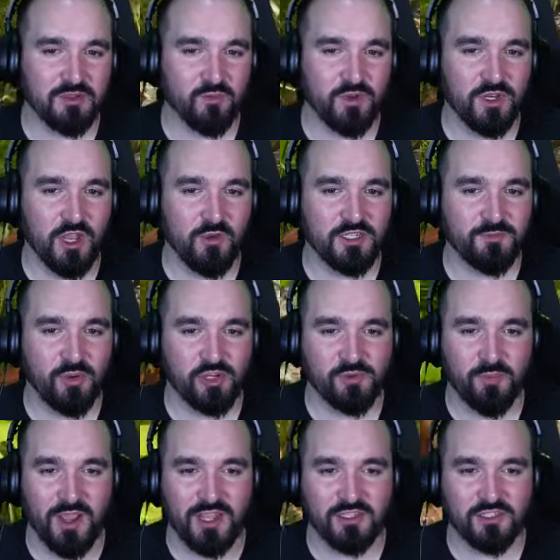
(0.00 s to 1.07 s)
We know it's pushed
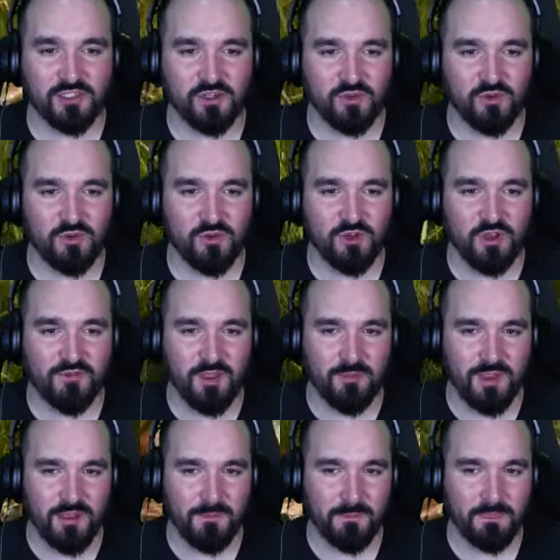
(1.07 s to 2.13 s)
back to November.